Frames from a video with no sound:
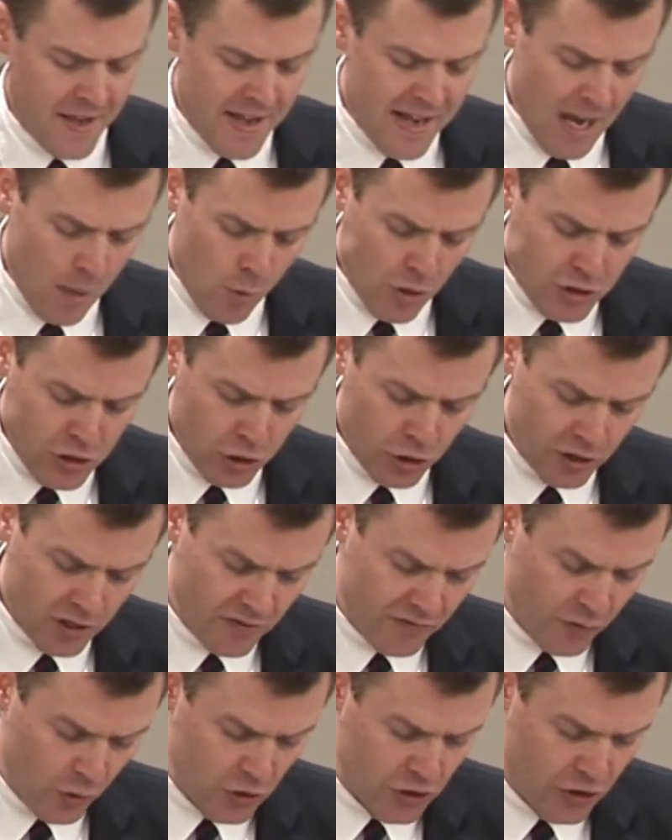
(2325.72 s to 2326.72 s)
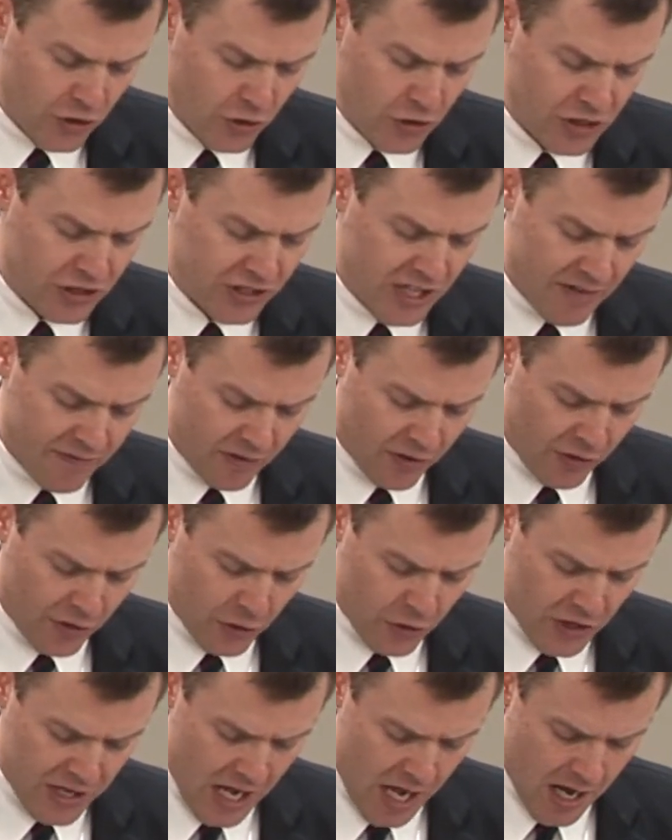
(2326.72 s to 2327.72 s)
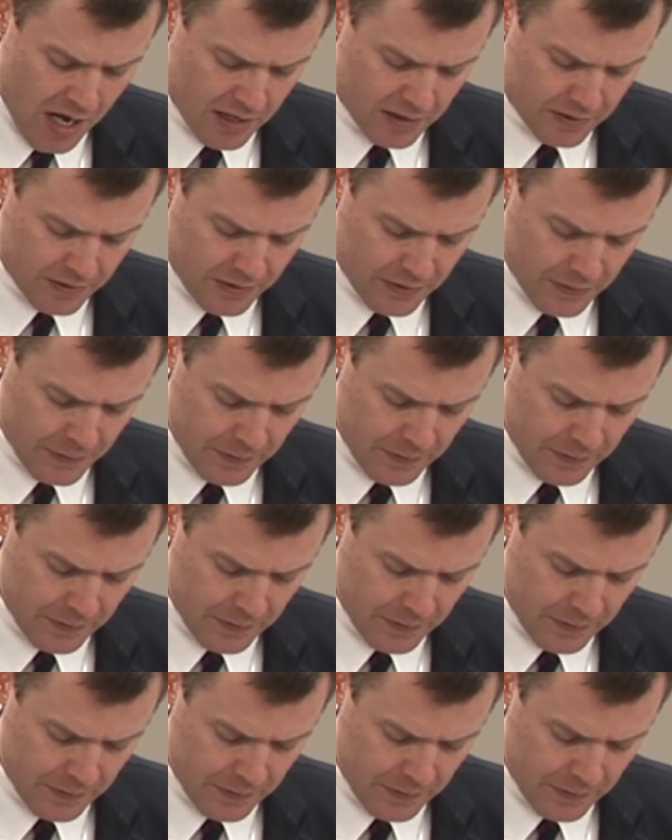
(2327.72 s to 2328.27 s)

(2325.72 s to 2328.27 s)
I want you to look in verse 37 and 38.